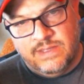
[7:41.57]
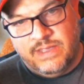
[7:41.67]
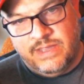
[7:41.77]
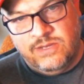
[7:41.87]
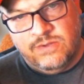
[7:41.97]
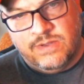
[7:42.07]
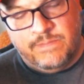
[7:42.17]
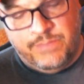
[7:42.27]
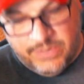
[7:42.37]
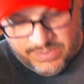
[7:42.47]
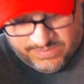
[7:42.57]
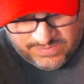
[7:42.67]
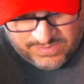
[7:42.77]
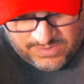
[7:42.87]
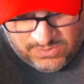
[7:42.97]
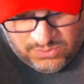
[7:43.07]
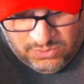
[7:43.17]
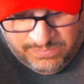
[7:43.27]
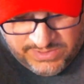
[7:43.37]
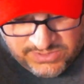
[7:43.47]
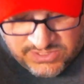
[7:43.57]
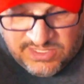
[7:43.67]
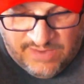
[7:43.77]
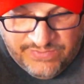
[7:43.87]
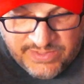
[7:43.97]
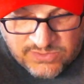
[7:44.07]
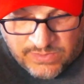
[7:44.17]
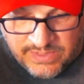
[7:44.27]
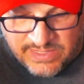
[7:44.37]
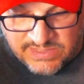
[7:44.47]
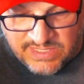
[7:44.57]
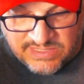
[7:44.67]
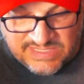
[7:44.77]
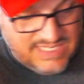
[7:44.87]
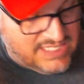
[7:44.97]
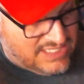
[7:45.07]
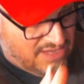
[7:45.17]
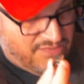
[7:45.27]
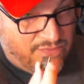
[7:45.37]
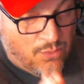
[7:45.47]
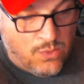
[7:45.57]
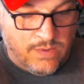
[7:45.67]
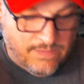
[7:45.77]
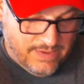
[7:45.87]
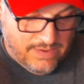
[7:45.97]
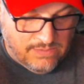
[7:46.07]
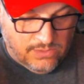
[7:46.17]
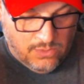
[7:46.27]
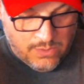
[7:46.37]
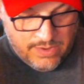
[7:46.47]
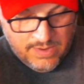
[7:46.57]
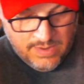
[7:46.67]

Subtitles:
and you can put a whole bunch of stuff. This one is a 64 gigabytes.